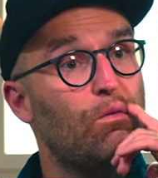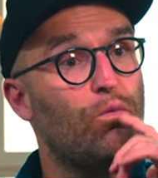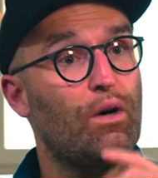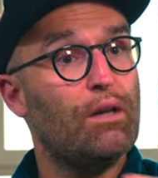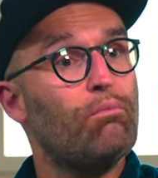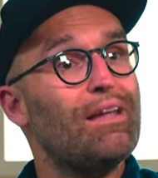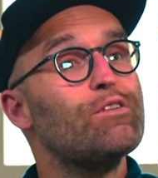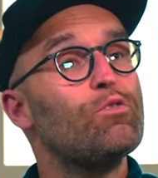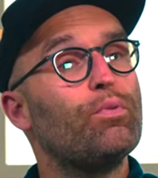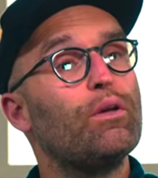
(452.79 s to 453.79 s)
what it meant
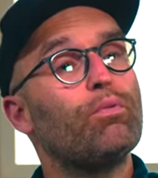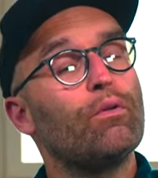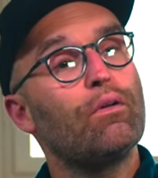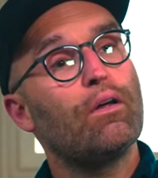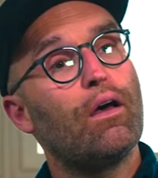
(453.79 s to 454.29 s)
to people.